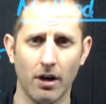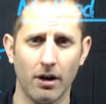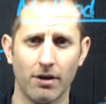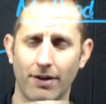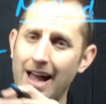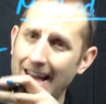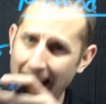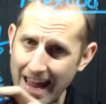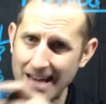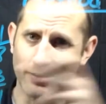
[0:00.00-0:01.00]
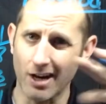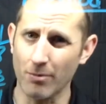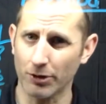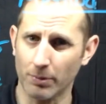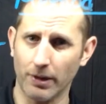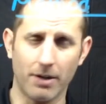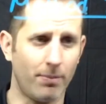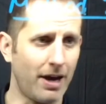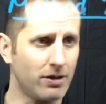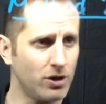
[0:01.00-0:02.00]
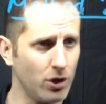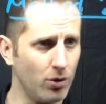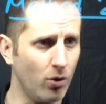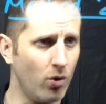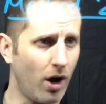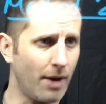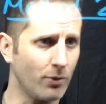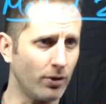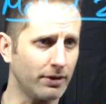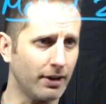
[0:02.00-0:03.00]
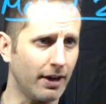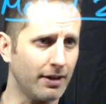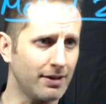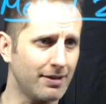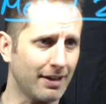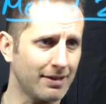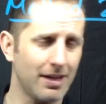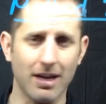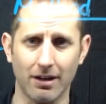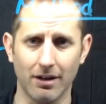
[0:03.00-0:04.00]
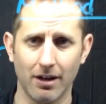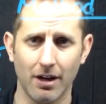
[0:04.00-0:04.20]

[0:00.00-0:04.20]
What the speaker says: If I had 8 and I multiplied it by 2, I'm going to get 16.